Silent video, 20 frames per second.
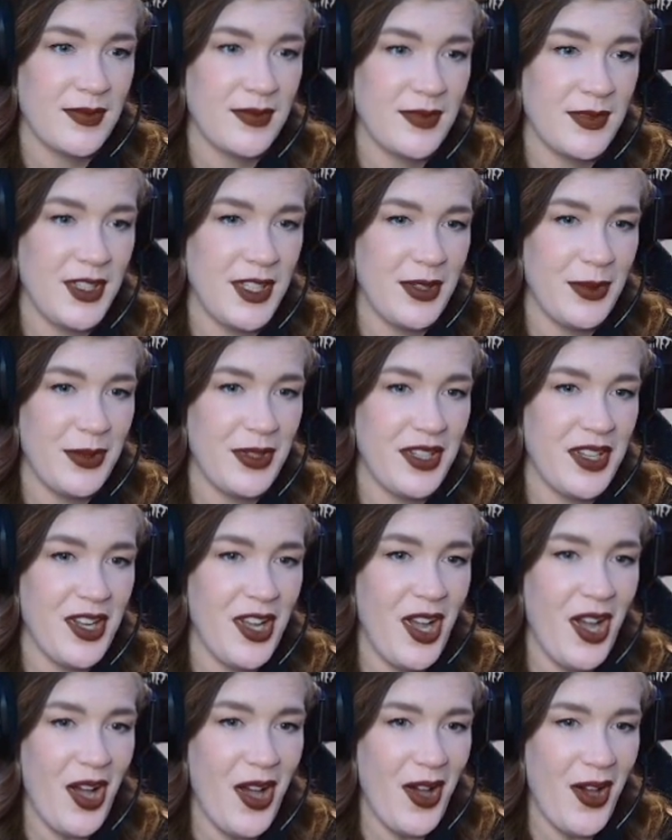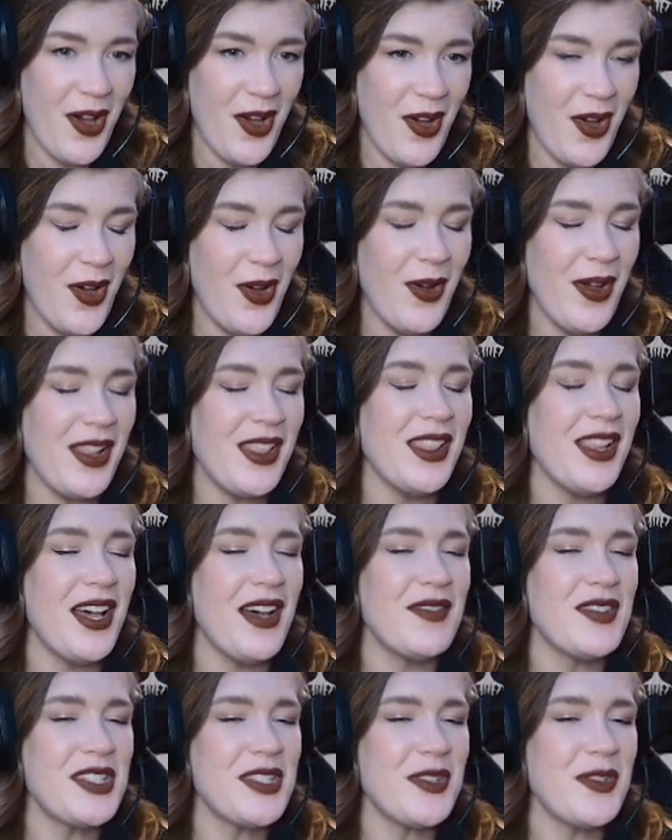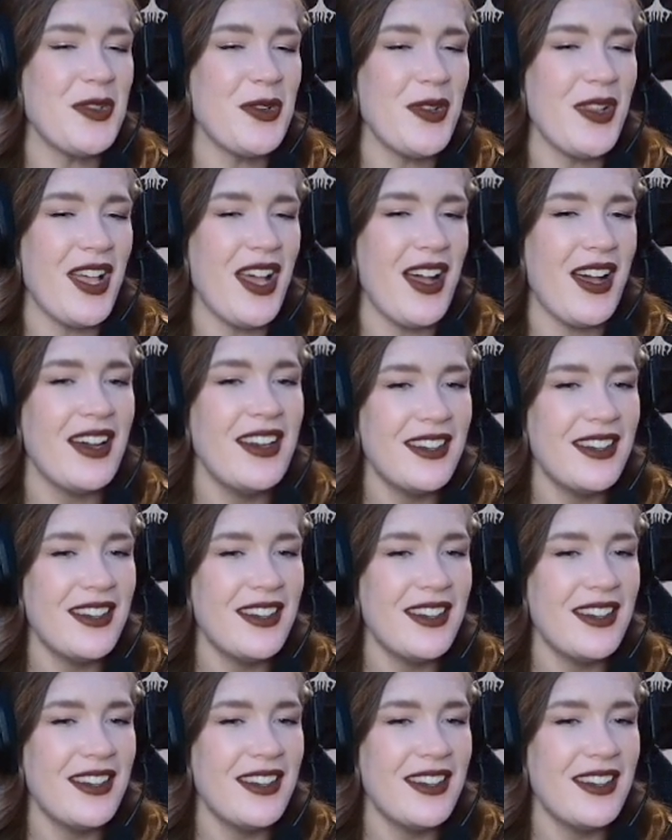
Here we go. I love Azula.